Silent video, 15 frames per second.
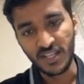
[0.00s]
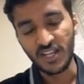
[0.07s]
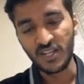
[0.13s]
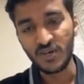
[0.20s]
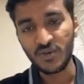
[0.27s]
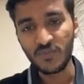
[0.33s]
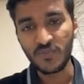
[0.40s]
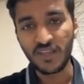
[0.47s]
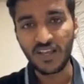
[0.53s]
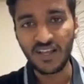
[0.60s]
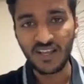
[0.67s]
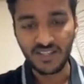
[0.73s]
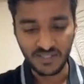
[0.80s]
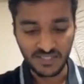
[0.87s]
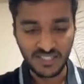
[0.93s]
Hello,
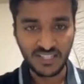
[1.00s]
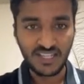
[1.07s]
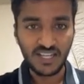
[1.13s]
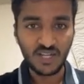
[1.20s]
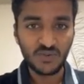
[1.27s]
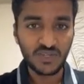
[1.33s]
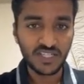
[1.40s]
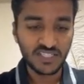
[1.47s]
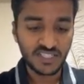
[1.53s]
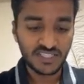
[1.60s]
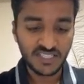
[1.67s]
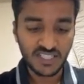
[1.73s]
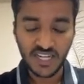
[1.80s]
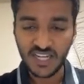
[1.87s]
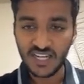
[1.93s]
hello
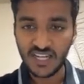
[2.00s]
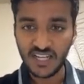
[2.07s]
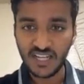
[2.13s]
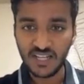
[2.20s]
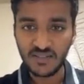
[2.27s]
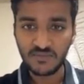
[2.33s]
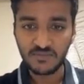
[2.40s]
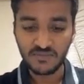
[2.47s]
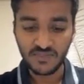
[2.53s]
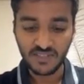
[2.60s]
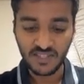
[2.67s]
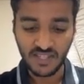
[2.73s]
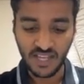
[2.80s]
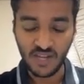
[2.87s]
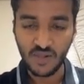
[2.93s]
Venkatesh, and
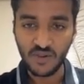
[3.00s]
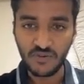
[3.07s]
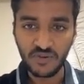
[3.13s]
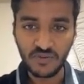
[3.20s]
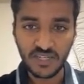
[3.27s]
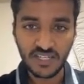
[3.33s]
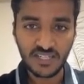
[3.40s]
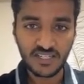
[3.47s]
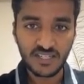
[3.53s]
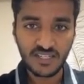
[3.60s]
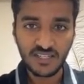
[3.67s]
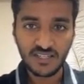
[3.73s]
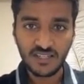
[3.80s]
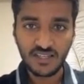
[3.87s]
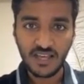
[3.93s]
hello everyone.
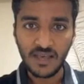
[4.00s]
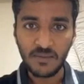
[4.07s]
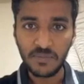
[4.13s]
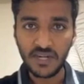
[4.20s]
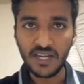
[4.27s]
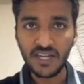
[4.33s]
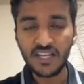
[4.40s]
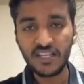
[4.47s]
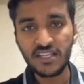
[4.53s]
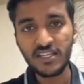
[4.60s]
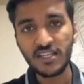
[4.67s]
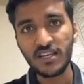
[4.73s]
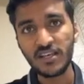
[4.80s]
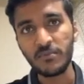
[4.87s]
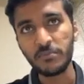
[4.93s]
I'm
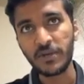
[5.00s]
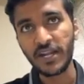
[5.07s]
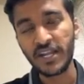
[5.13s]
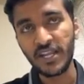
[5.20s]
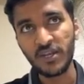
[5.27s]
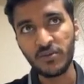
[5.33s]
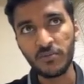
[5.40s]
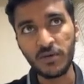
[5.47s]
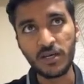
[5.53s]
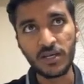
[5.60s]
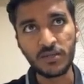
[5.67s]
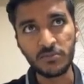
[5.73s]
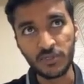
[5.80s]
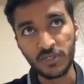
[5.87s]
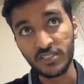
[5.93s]
Pranay
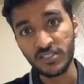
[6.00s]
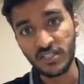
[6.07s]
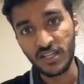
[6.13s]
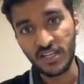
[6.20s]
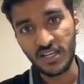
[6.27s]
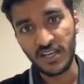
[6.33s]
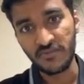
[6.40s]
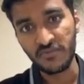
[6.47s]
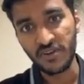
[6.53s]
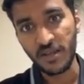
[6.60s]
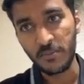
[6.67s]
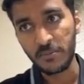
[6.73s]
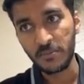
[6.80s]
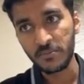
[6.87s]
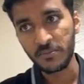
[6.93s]
Kumar Moratla. I'm
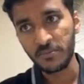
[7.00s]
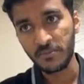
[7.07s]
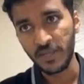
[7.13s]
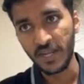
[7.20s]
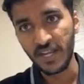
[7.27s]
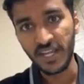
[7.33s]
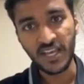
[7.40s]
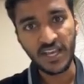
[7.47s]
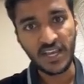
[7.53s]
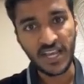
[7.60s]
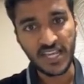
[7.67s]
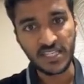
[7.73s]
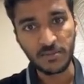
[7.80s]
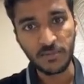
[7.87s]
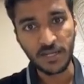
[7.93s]
from India,
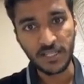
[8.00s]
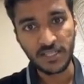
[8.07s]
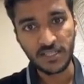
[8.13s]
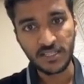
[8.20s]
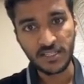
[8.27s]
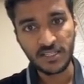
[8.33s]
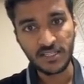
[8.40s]
Hyderabad.